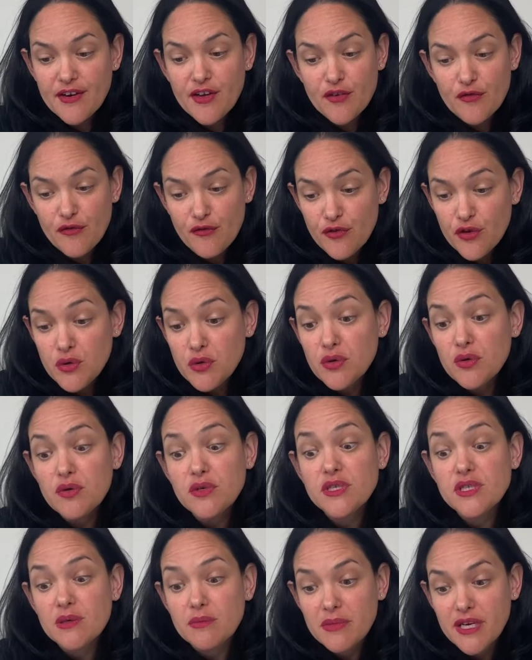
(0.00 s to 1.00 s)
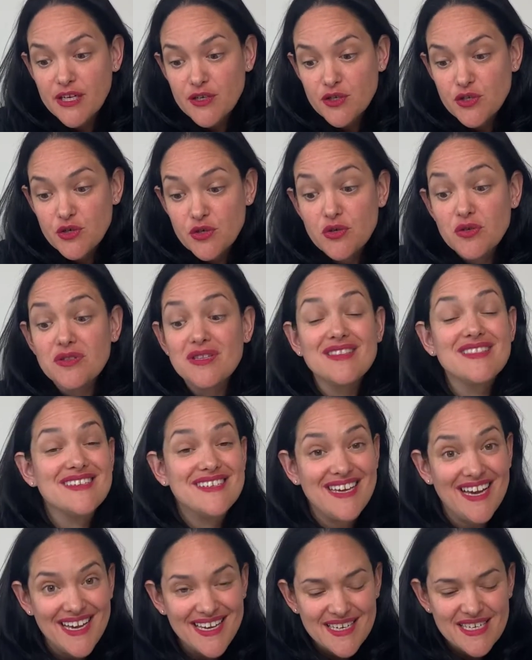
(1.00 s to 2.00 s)
of food to make sure that the
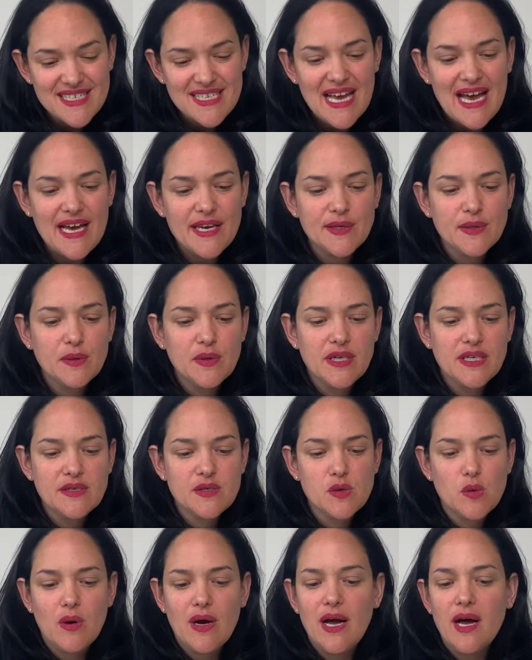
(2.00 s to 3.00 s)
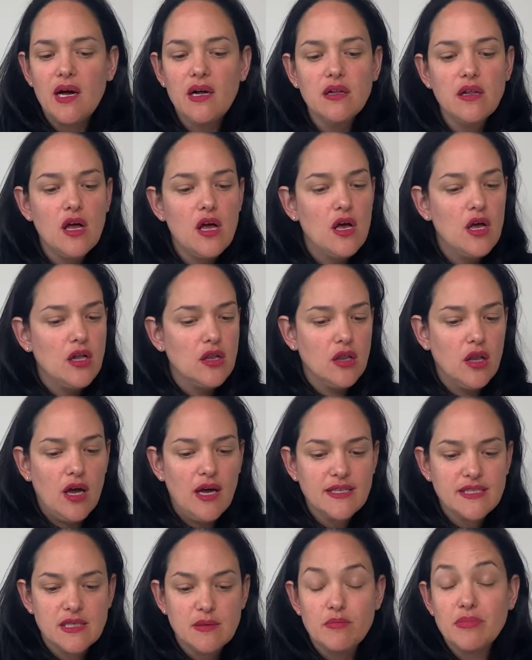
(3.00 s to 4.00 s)
diet is adequate as well.
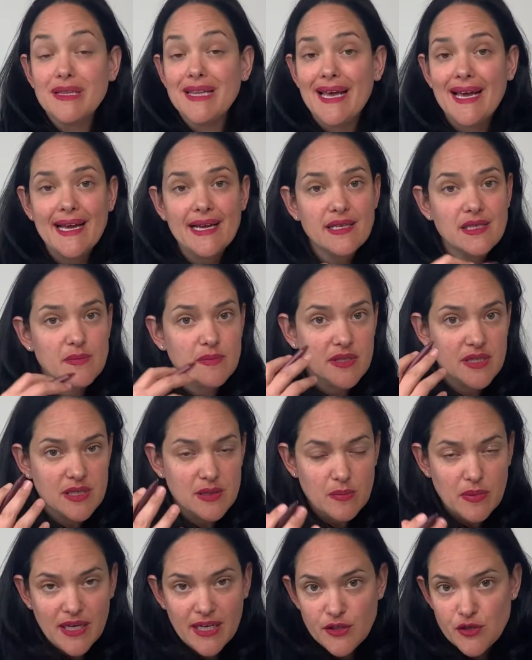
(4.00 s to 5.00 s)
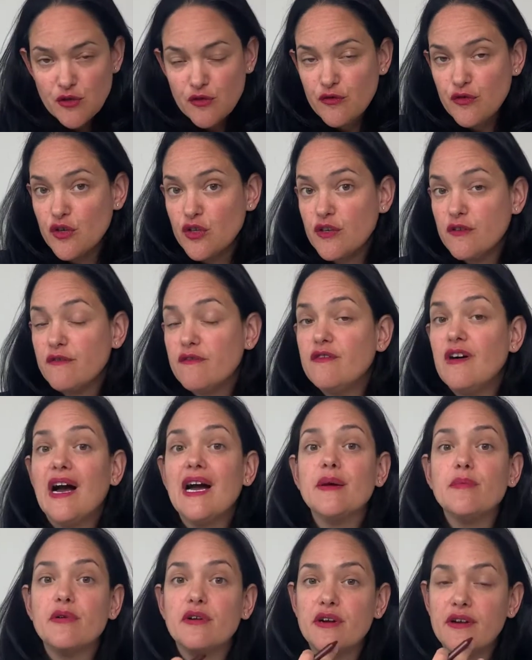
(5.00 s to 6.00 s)
Lots of plants, because plants are full of
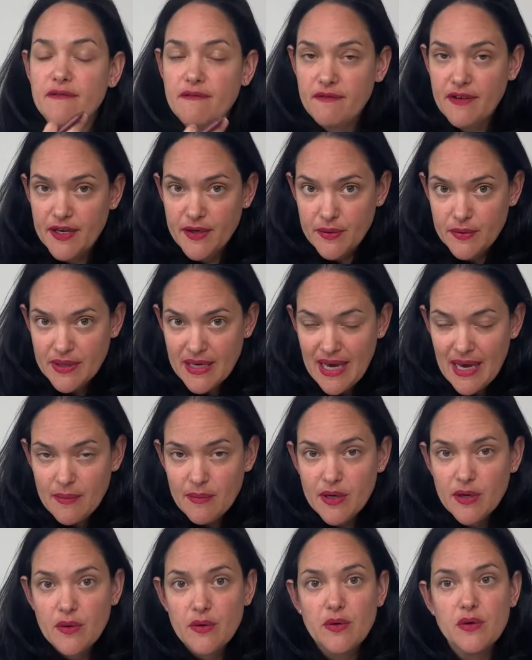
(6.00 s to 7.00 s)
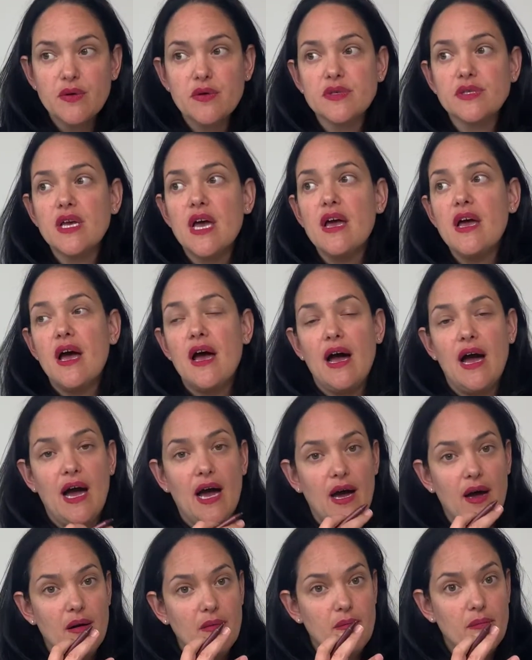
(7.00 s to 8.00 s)
fiber and phytochemicals,
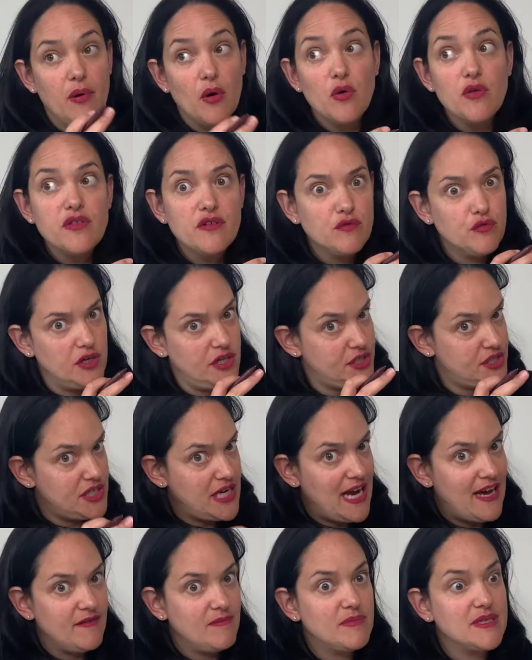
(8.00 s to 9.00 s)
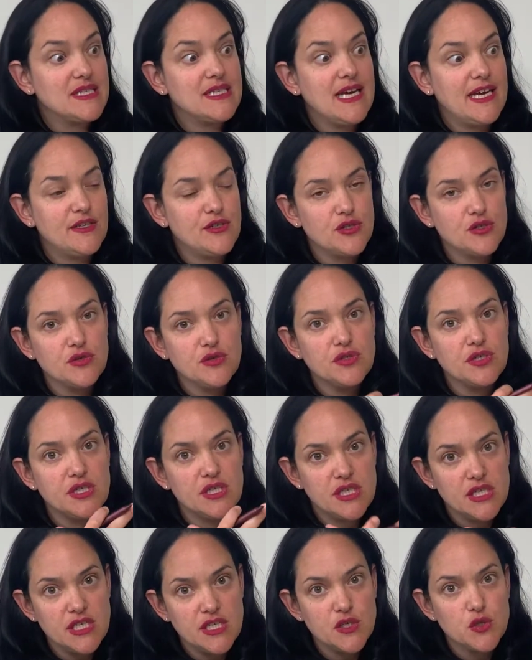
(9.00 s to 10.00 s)
both of which have potential
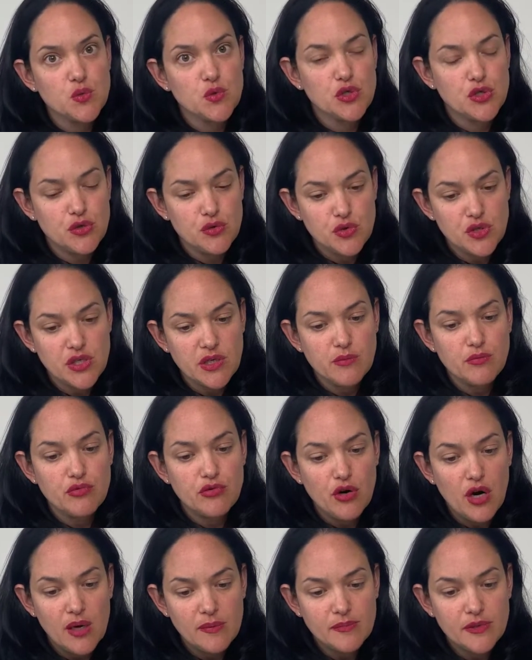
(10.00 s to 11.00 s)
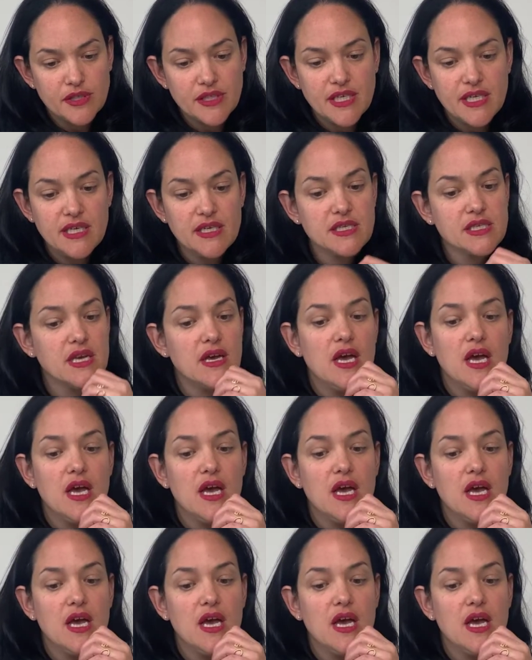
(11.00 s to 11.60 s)
disease-reducing properties.